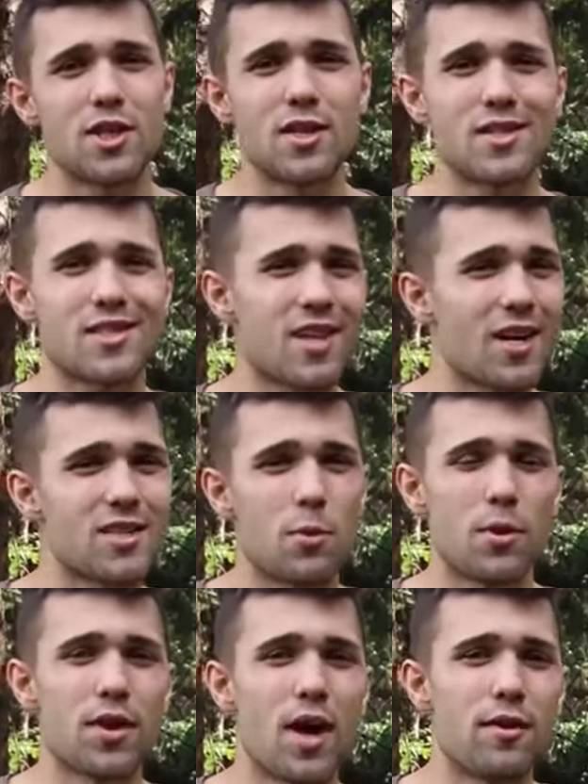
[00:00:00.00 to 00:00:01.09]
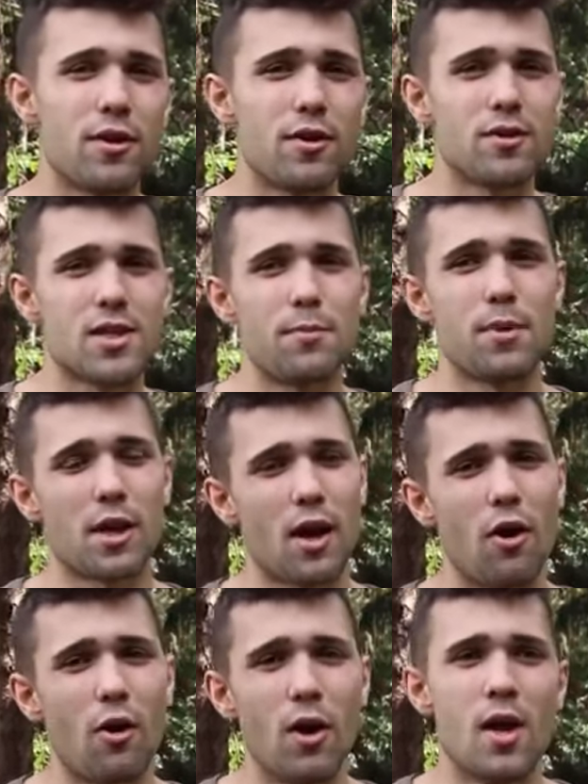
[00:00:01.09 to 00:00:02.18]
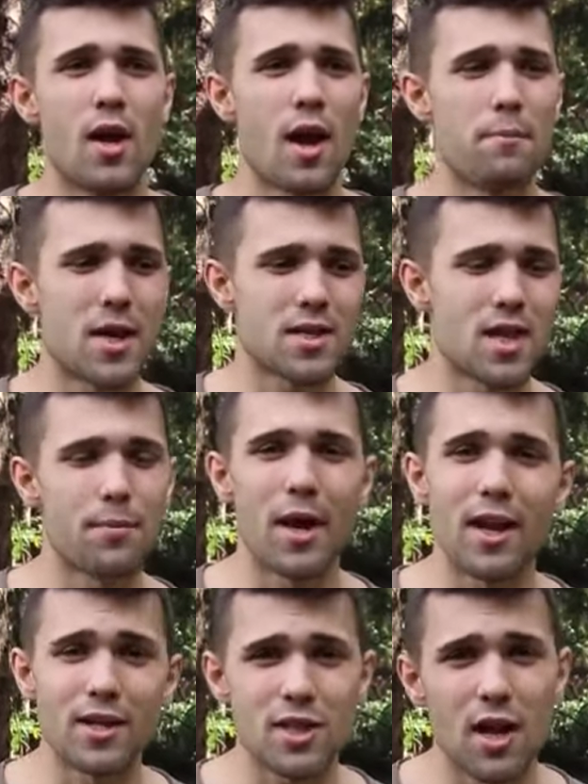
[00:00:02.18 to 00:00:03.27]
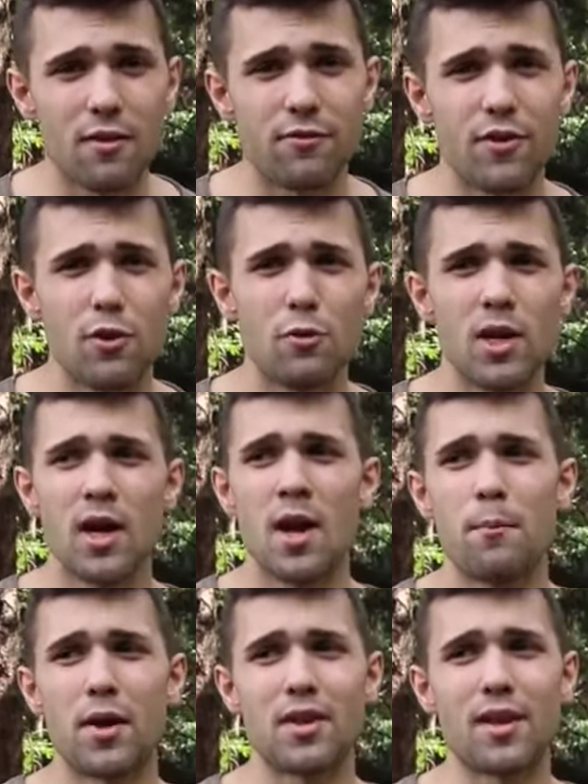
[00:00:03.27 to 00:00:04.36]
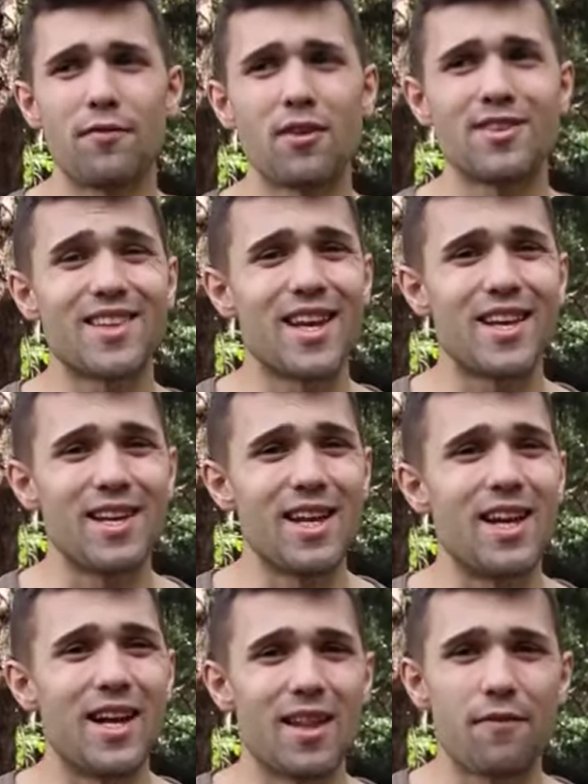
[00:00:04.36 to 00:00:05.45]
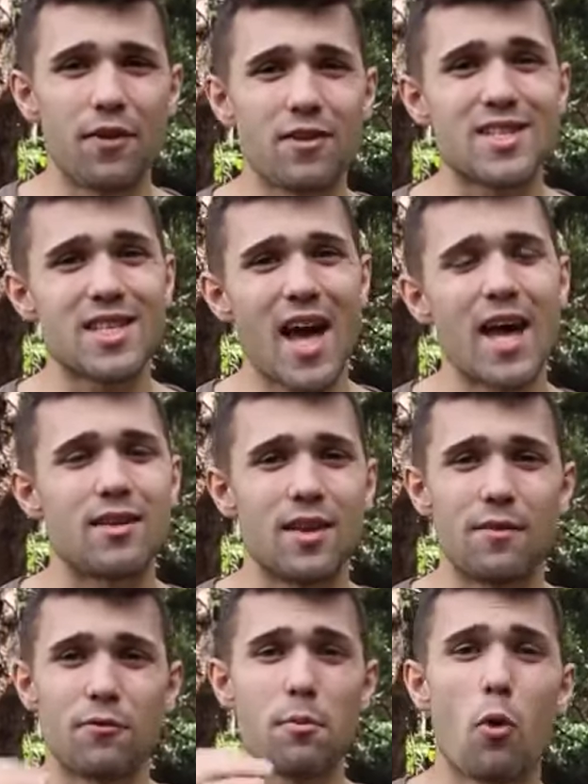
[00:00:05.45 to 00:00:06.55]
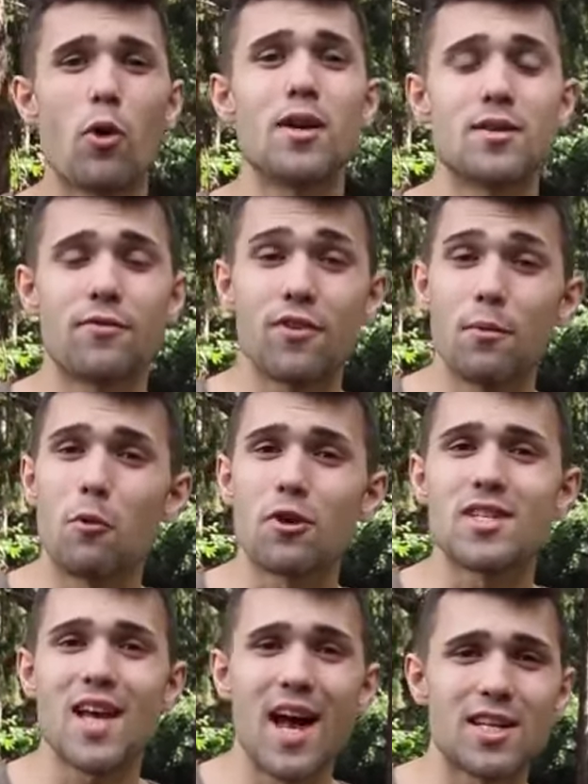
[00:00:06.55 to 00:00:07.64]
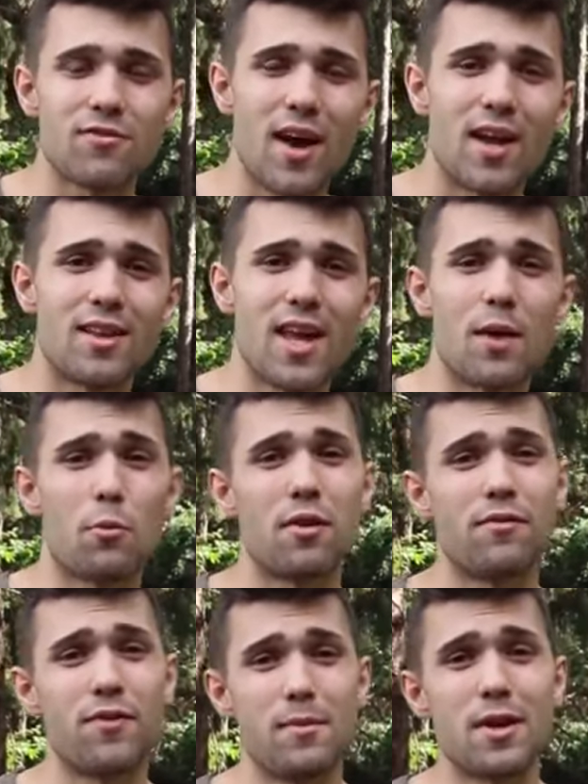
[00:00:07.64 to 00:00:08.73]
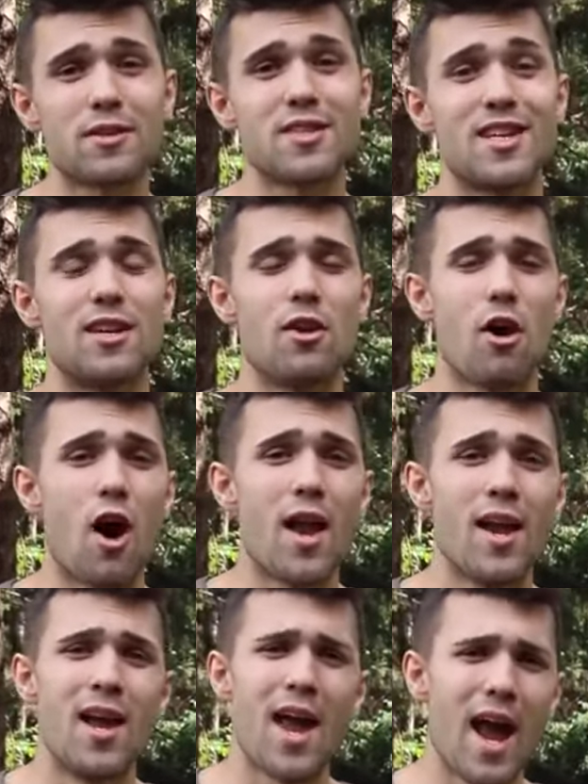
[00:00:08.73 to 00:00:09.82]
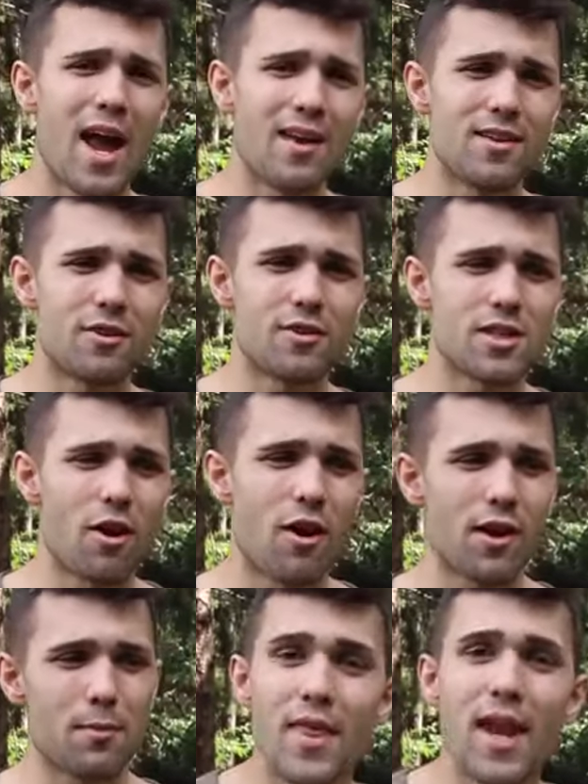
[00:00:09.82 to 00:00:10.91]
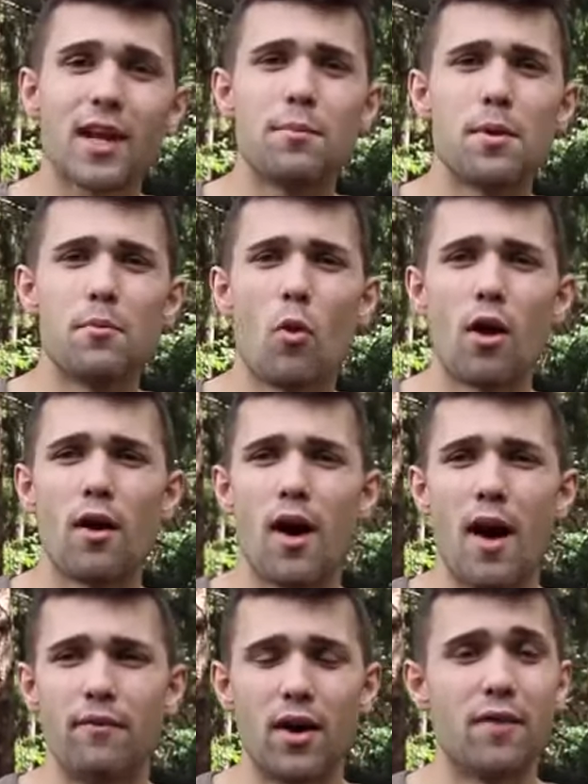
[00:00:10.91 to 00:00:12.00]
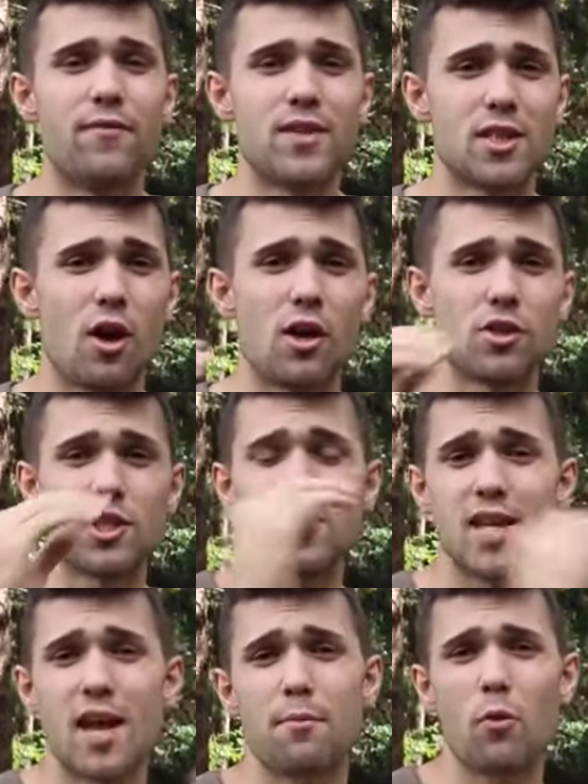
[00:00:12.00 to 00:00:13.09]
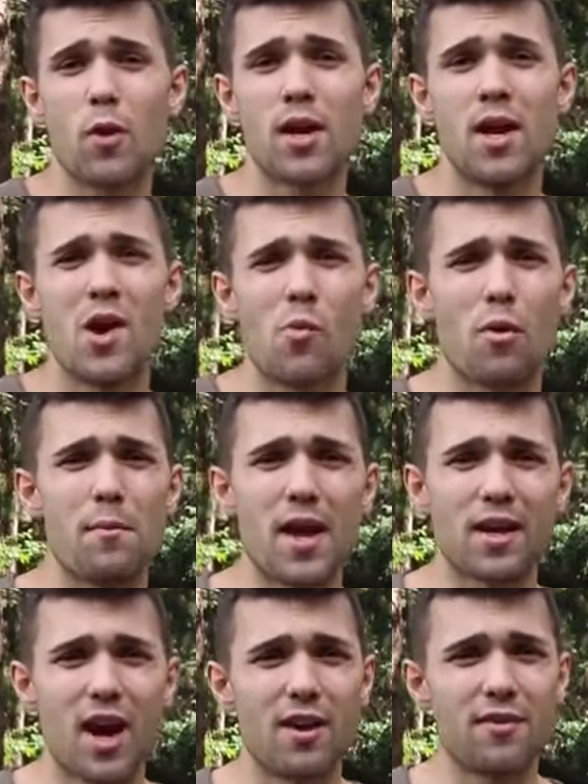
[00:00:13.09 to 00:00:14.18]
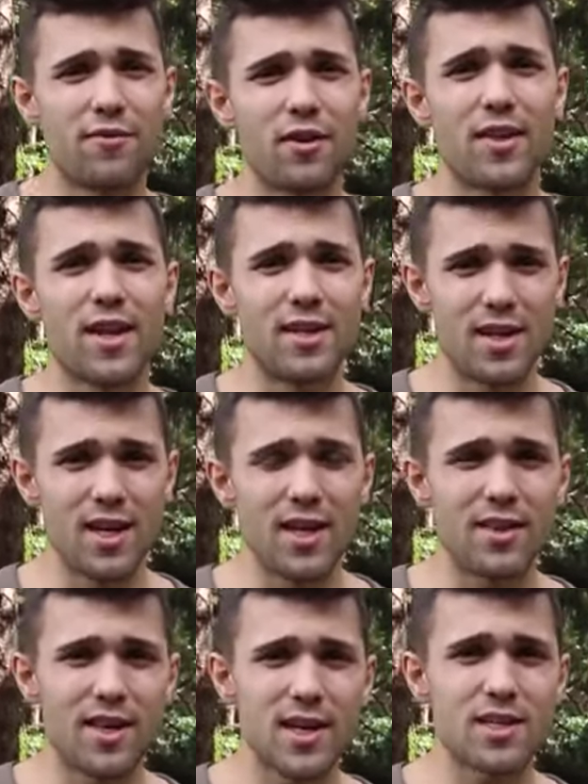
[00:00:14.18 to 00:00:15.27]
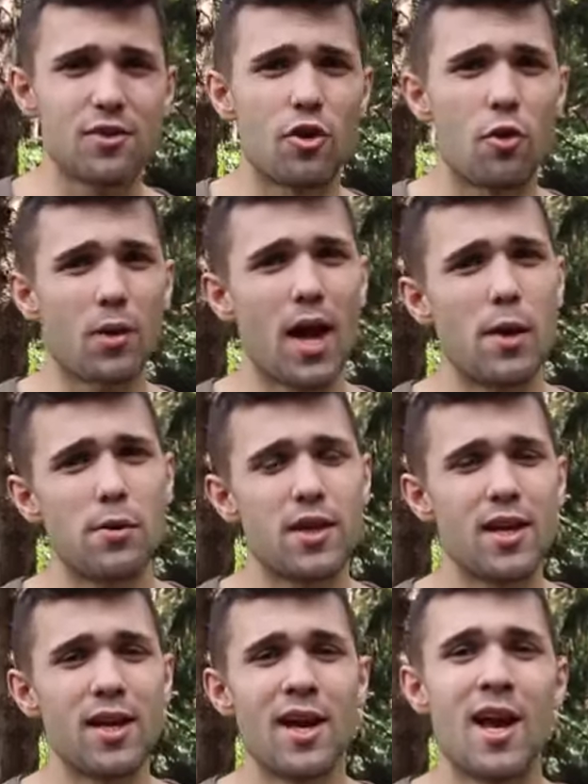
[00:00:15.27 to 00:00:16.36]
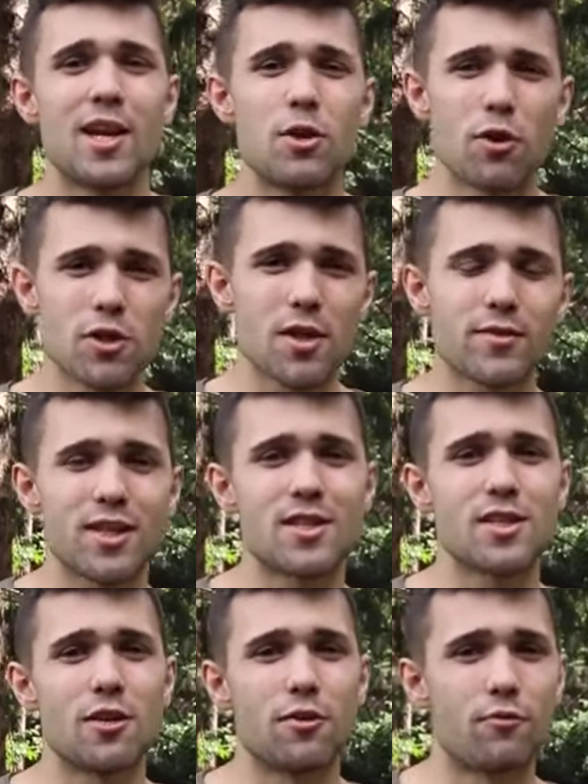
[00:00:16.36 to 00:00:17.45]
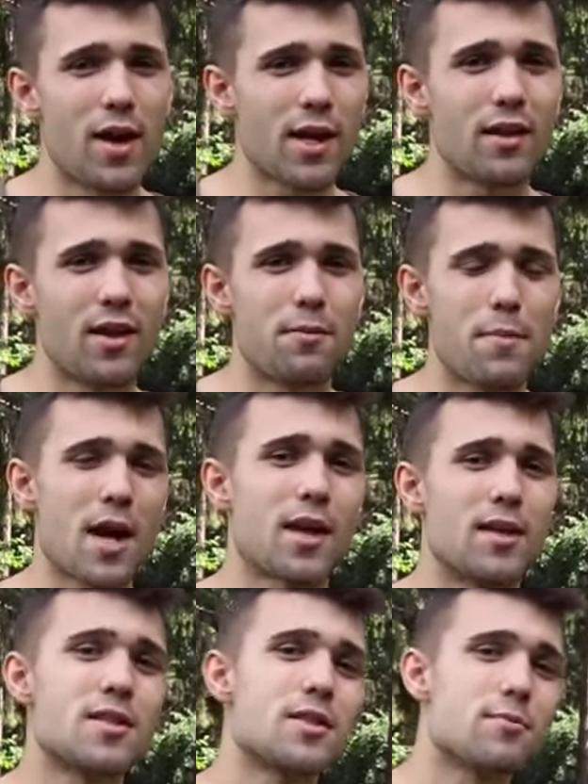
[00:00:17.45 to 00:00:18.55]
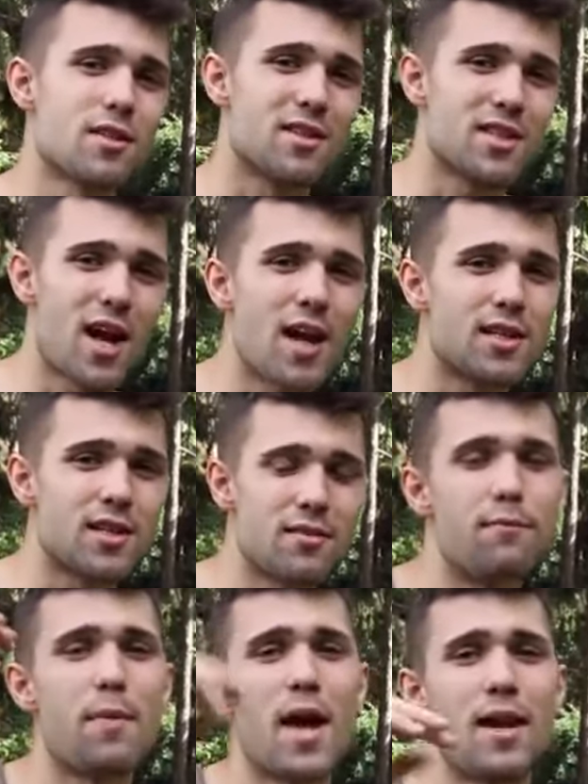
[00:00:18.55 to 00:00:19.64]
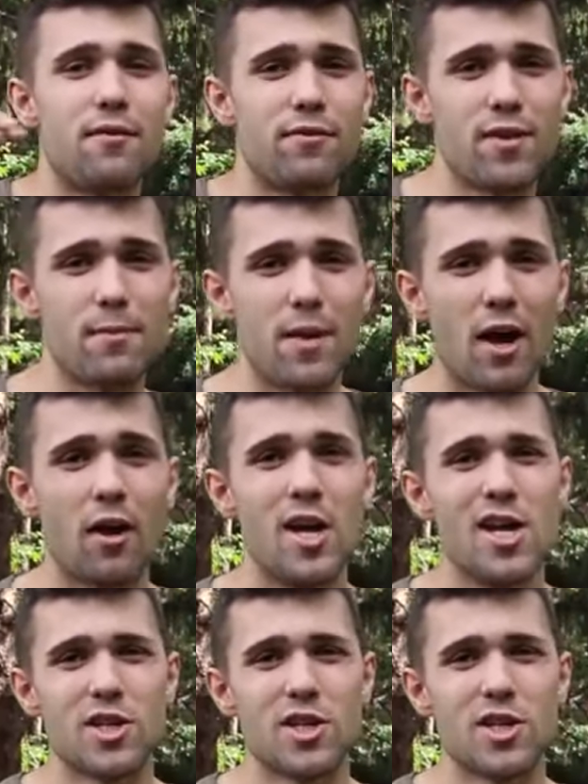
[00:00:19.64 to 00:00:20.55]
They discuss it with others. They'd be like, oh, I messed up, I ate a ton of food. But they felt that they needed it, and they felt they reported to feel more satisfied at the end, where the females did not. And there's an argument that it could be more of a physiology standpoint, where men kind of feel they needed this and they're okay with it. And you also have to consider the regulating mechanisms and sizes of men and female.